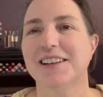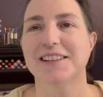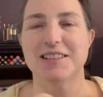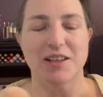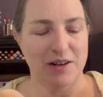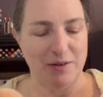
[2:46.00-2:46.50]

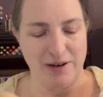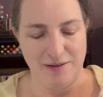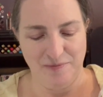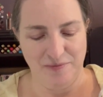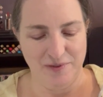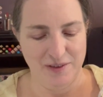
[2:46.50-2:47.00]
So anyway,
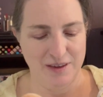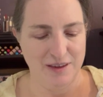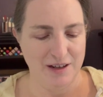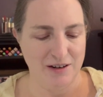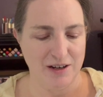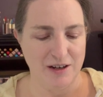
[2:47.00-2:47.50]

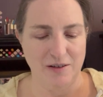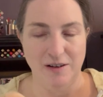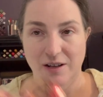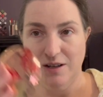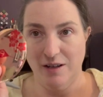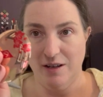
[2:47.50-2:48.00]
there you go.
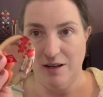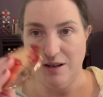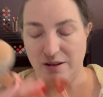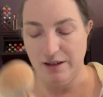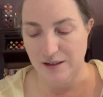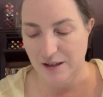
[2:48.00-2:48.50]

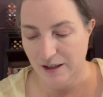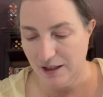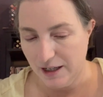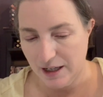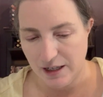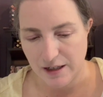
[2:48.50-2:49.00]
All right,
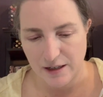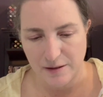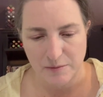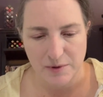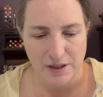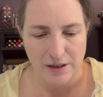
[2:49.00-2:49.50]

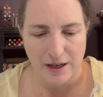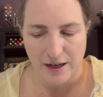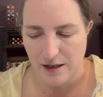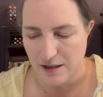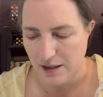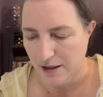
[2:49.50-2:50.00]
did
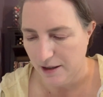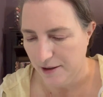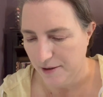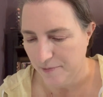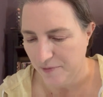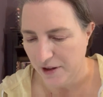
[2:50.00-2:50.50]
that.
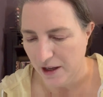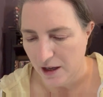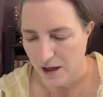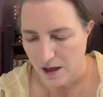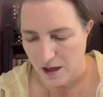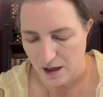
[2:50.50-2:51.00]

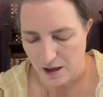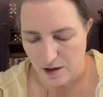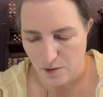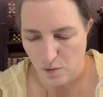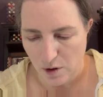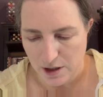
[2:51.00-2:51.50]

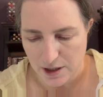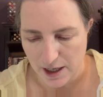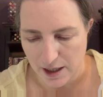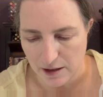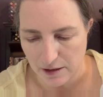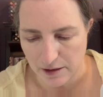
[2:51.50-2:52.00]
I want to
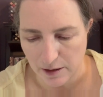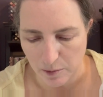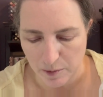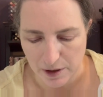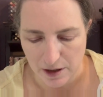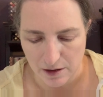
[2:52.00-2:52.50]
add a little
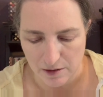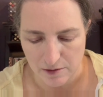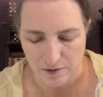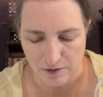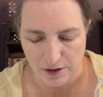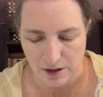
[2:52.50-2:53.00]
bit
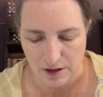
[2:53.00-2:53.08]
of